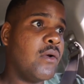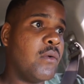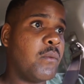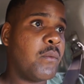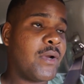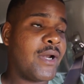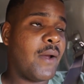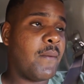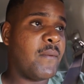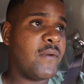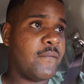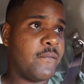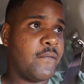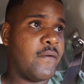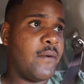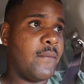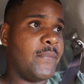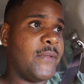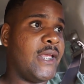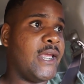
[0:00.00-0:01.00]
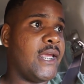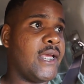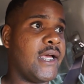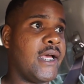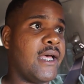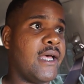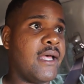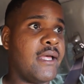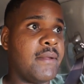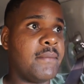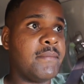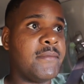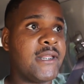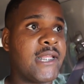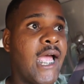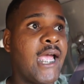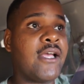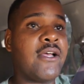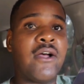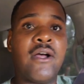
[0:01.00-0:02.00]
when I went from the
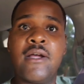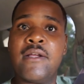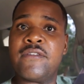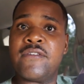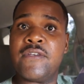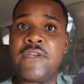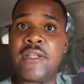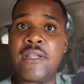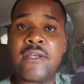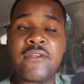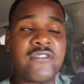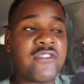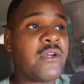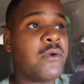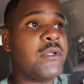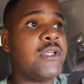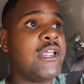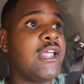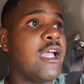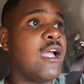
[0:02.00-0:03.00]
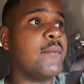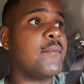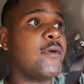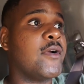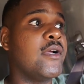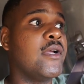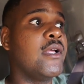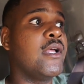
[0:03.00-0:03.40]
Nikon to the Sony camera.